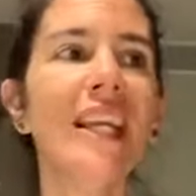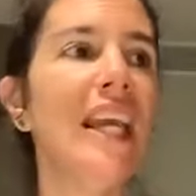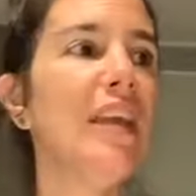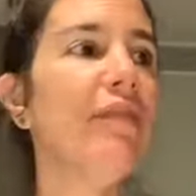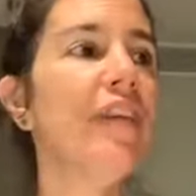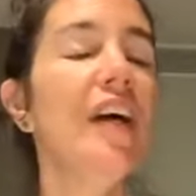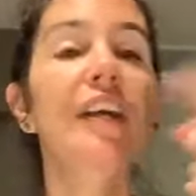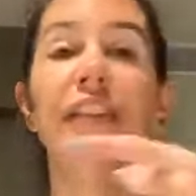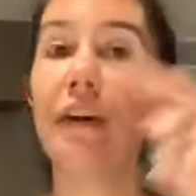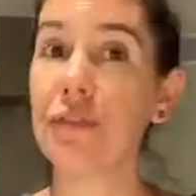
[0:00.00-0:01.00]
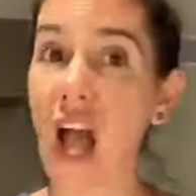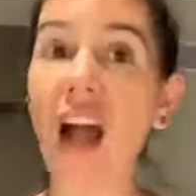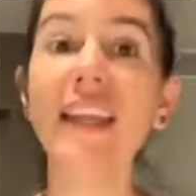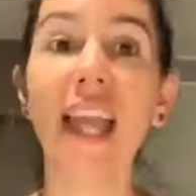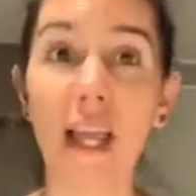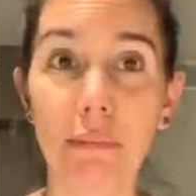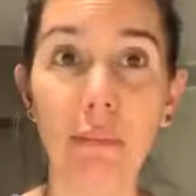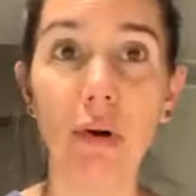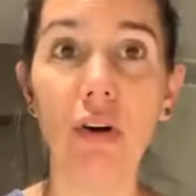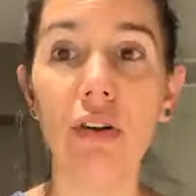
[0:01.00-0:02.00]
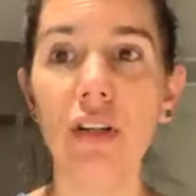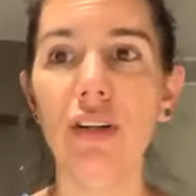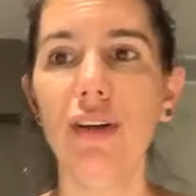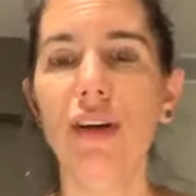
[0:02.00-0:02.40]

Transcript: if they're not capable